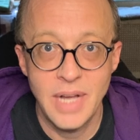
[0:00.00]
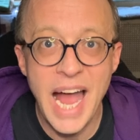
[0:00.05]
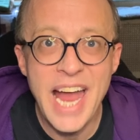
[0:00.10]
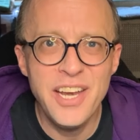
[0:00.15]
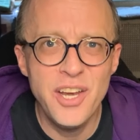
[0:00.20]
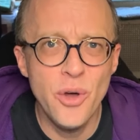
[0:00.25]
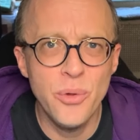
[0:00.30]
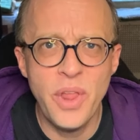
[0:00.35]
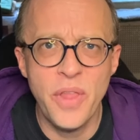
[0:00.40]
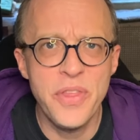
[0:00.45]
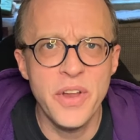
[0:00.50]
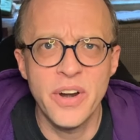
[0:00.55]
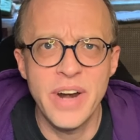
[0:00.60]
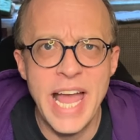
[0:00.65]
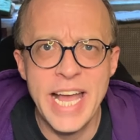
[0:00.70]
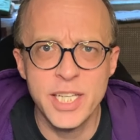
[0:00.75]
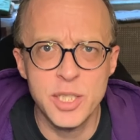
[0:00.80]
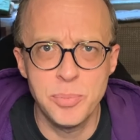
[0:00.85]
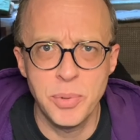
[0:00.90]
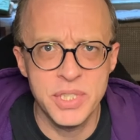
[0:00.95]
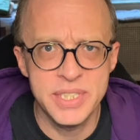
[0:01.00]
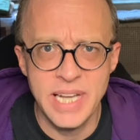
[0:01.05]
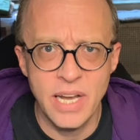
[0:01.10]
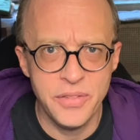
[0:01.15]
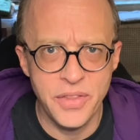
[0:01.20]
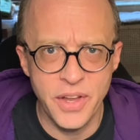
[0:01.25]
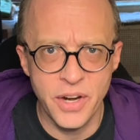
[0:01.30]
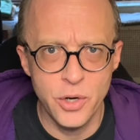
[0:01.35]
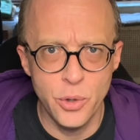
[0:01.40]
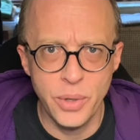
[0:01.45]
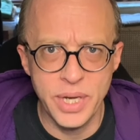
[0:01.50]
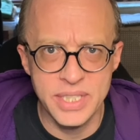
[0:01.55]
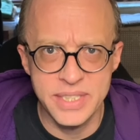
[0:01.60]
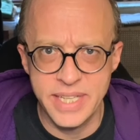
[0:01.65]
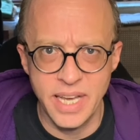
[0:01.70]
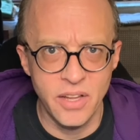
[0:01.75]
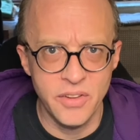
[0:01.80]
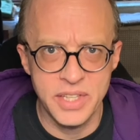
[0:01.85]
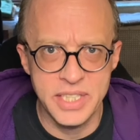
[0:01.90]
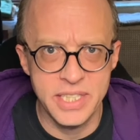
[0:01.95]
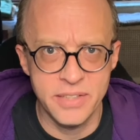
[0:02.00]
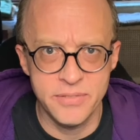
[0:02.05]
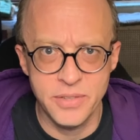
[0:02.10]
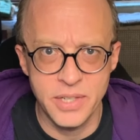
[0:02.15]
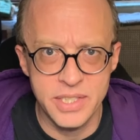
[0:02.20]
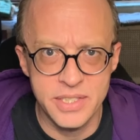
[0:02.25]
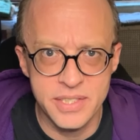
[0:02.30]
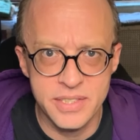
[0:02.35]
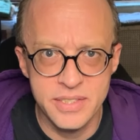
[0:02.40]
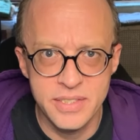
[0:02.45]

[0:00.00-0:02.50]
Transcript: I know that there are experts out there who can tell the difference,